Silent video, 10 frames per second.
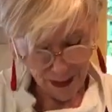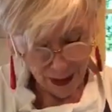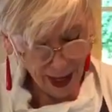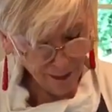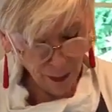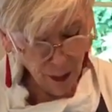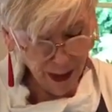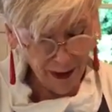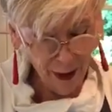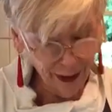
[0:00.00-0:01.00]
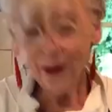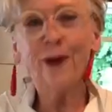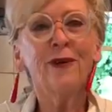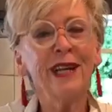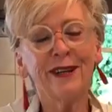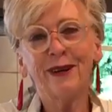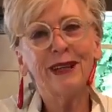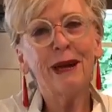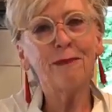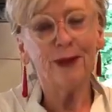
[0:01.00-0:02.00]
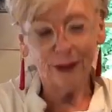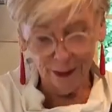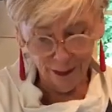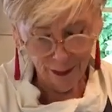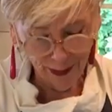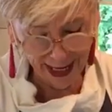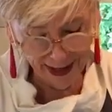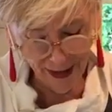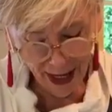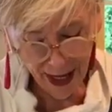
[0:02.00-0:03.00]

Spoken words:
I've already got that beautiful red,